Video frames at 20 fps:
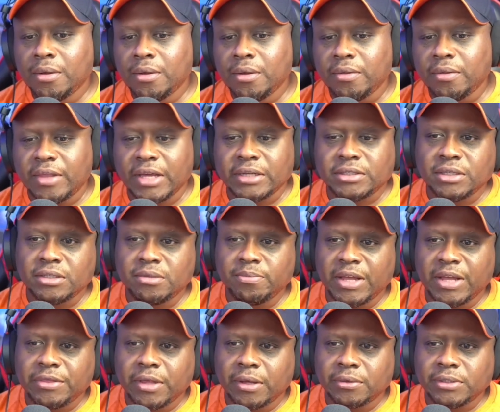That's just my
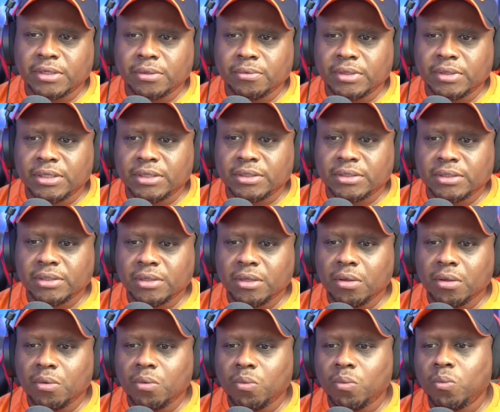thoughts on this.
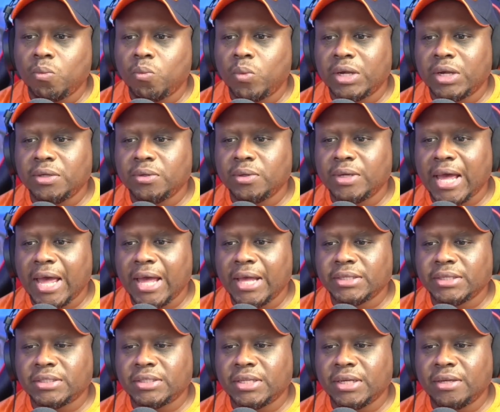What do you
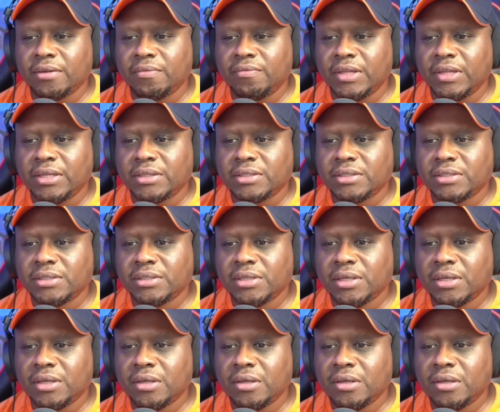guys think of this?
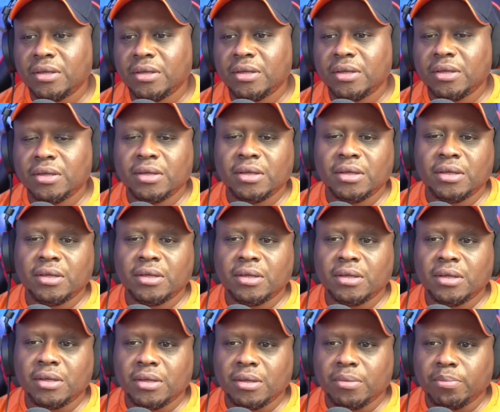
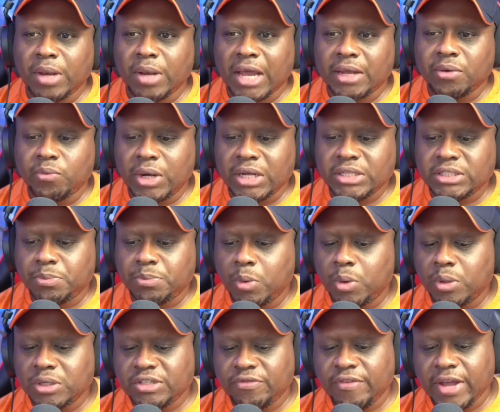Black and white
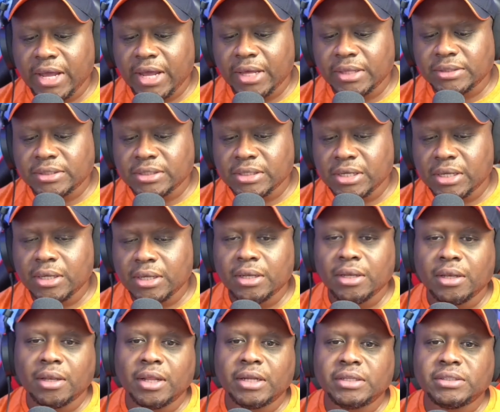sports fans,
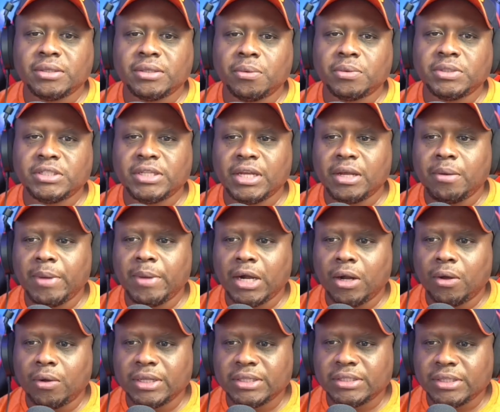let us know what you think about
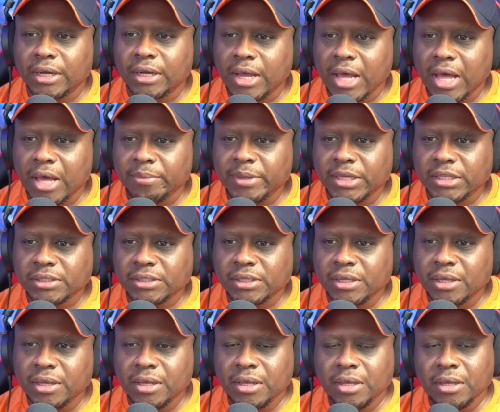all this in the comments.
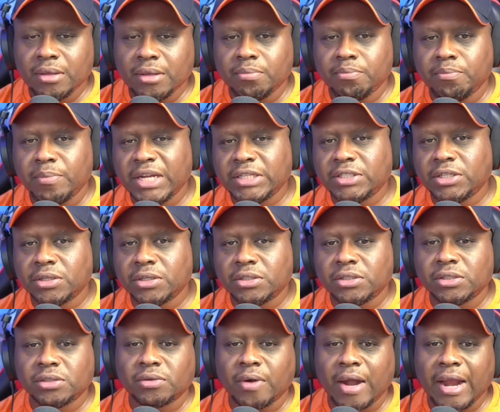Make sure to
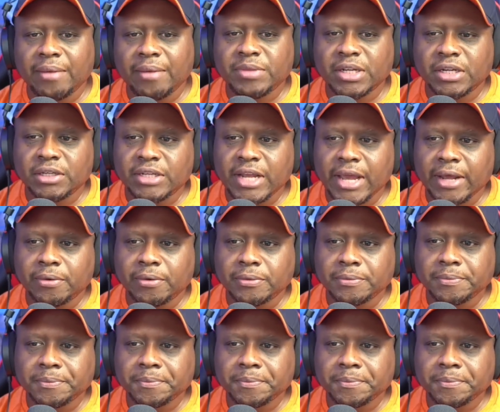subscribe to the channel.